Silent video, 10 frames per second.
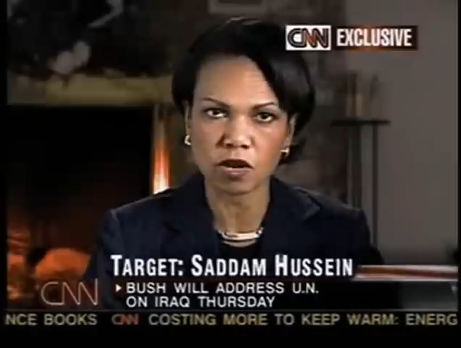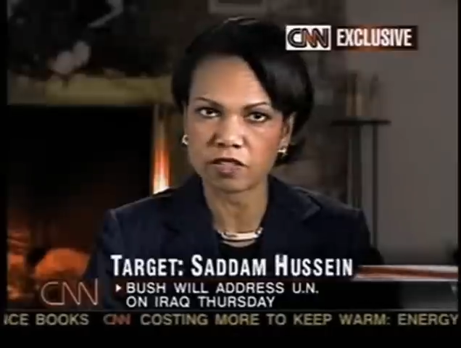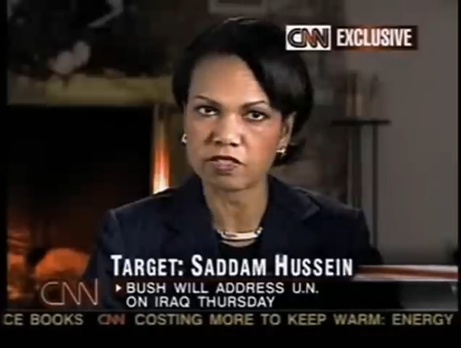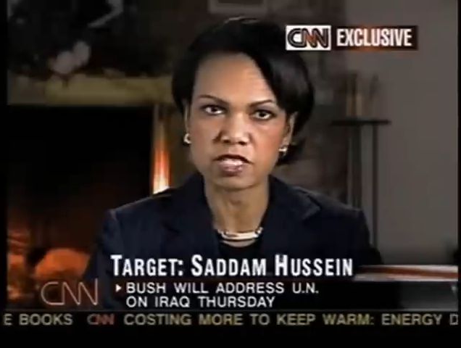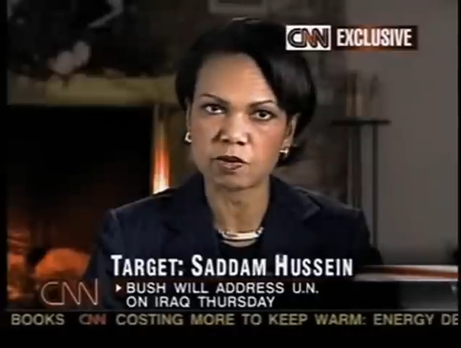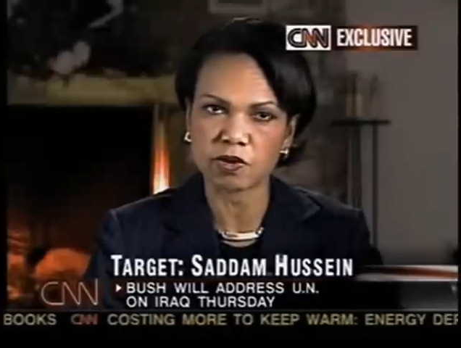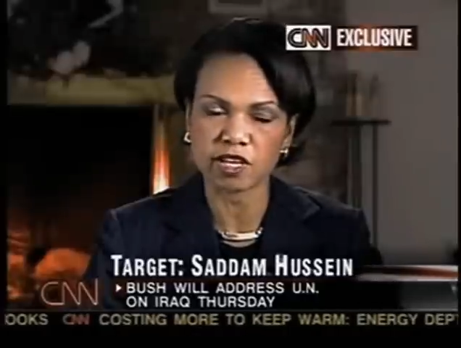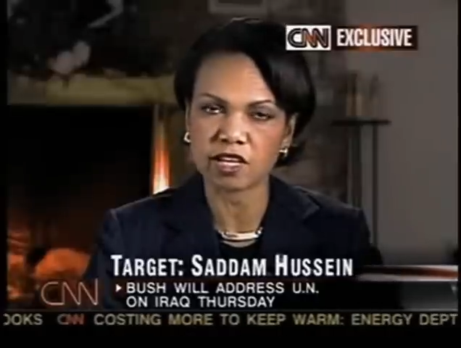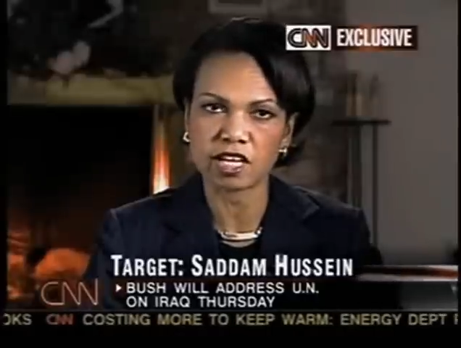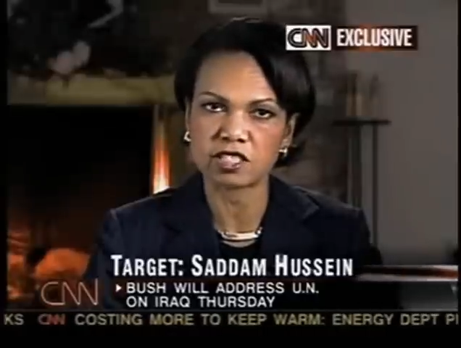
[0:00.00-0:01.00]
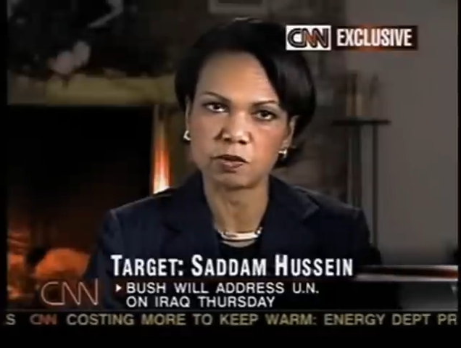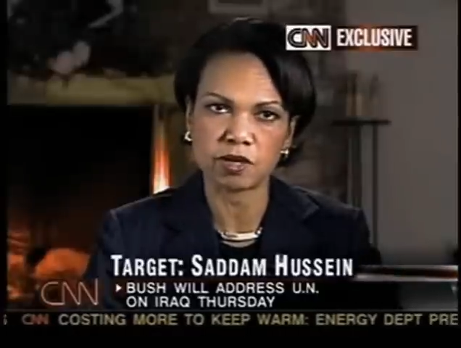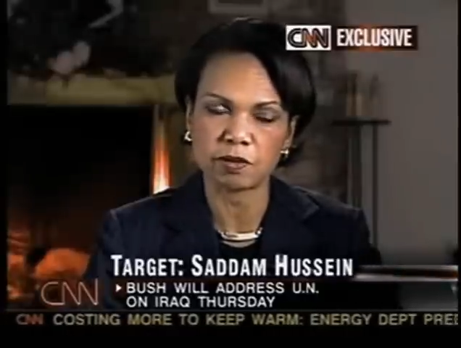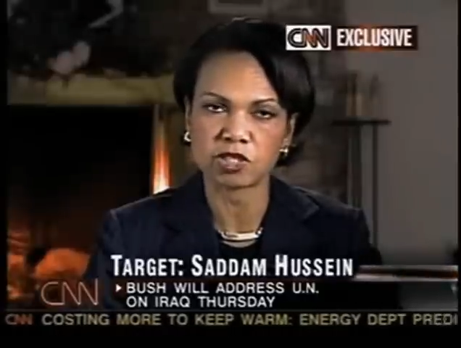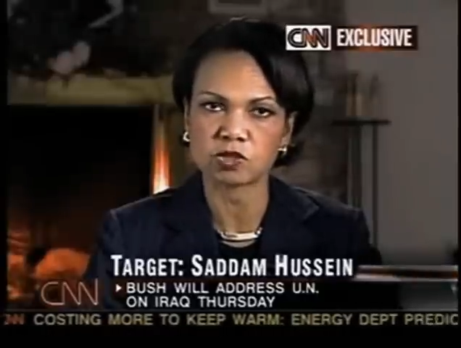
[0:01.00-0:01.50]
want the smoking gun to
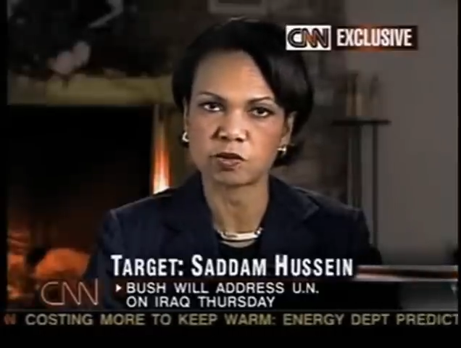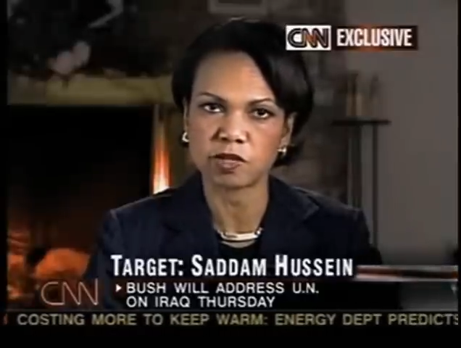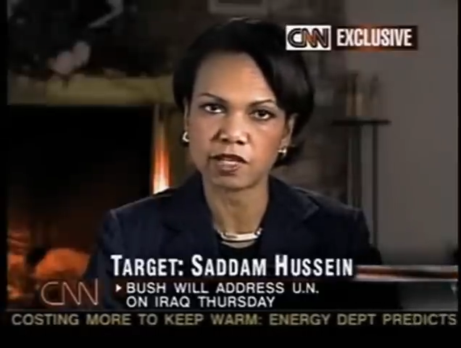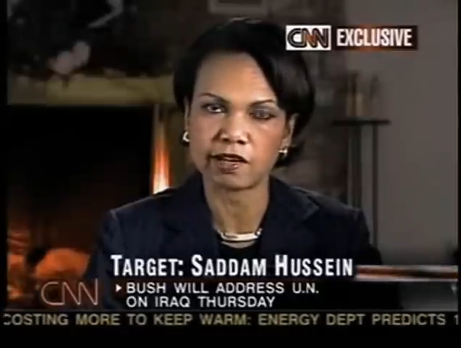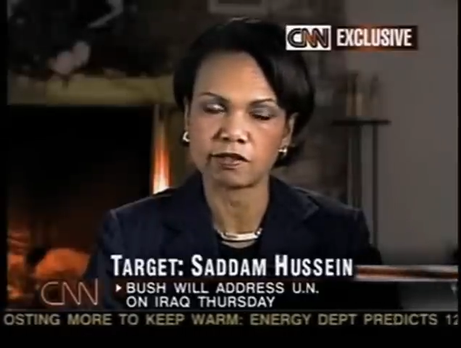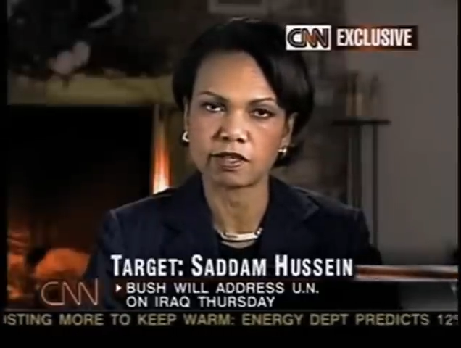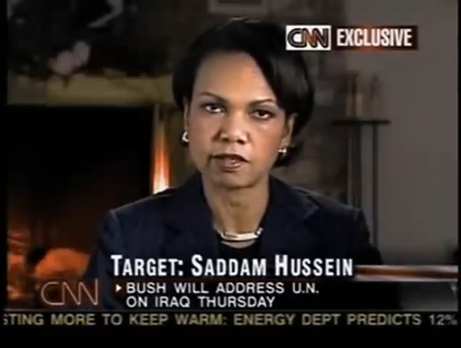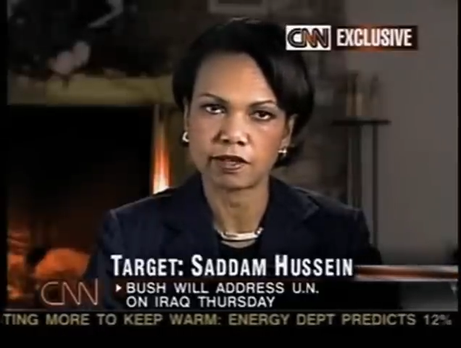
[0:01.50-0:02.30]
be a mushroom cloud.